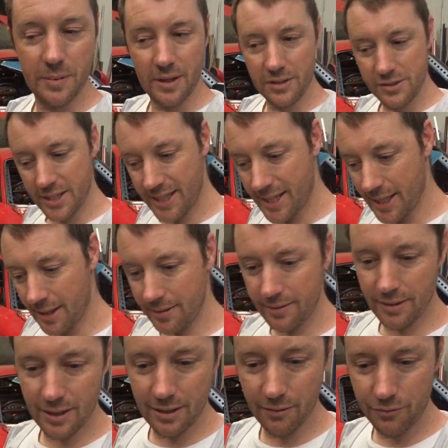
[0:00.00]
but check out
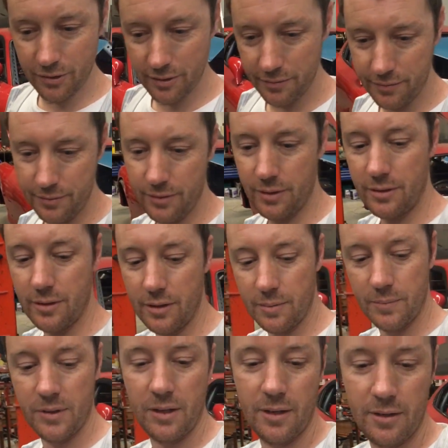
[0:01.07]

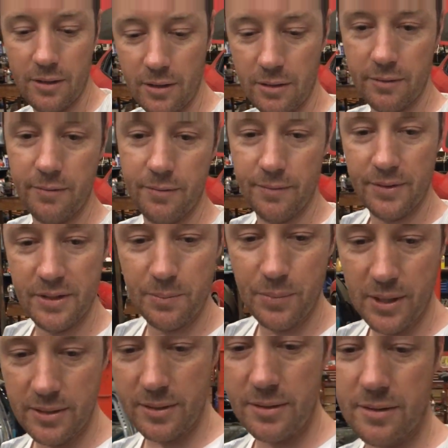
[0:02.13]
ilovedrift.com.au for some
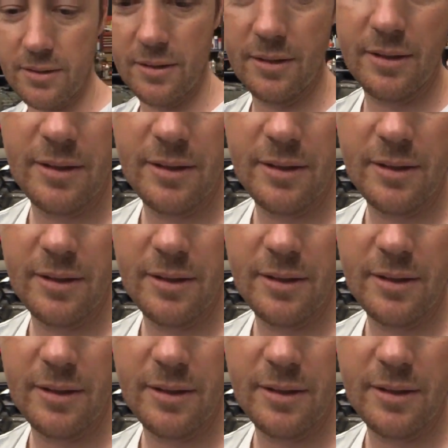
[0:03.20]
presents.